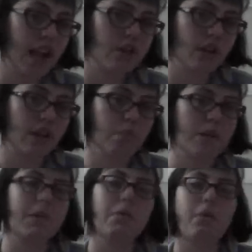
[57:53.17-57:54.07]
and
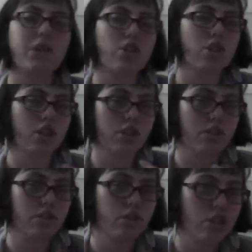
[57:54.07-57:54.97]
maybe what we should
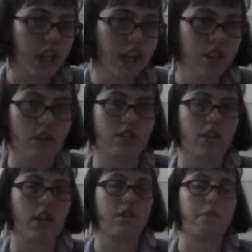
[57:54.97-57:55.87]
change
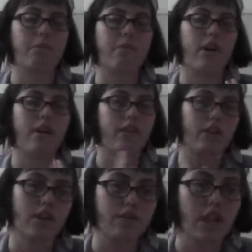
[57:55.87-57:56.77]
of
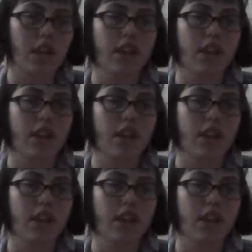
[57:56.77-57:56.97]
ourselves.